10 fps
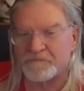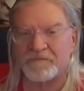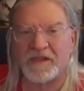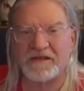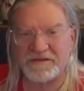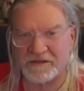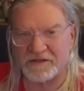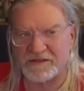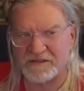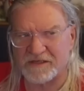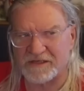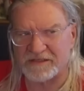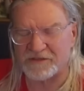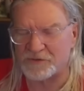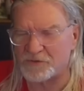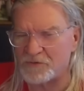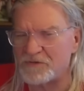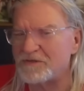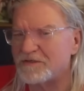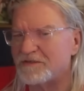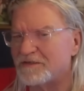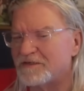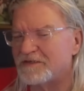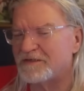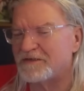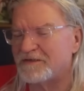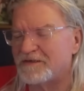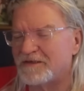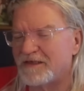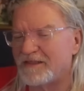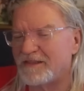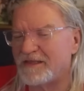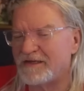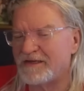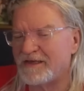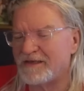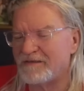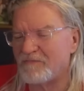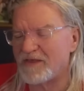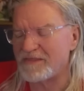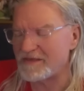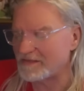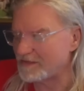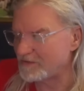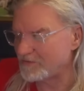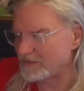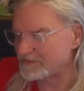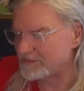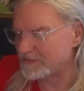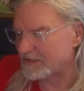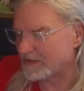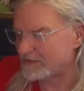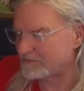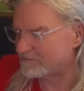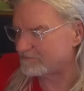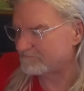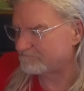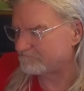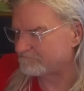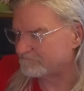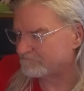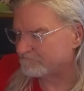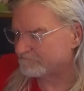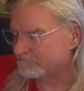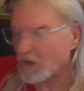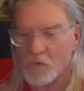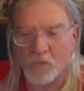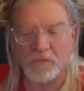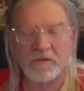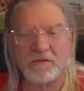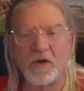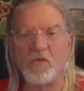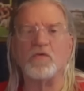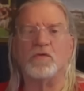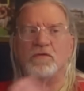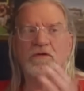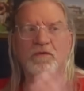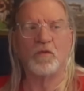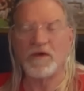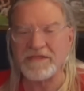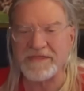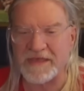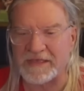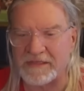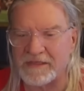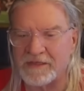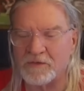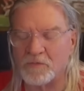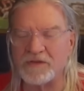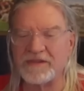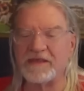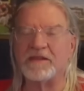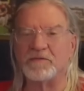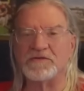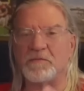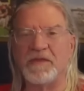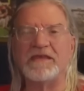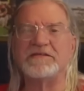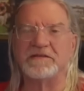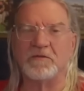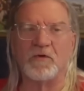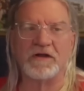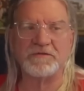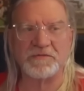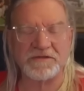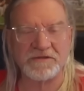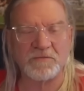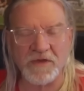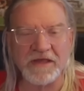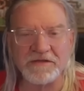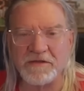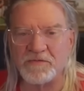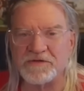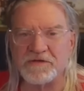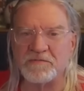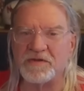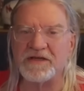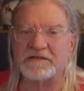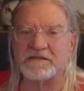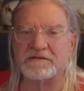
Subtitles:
is a good sign too. And then I think, you know, that's it. One thing that was amazing to watch was we actually returned punts.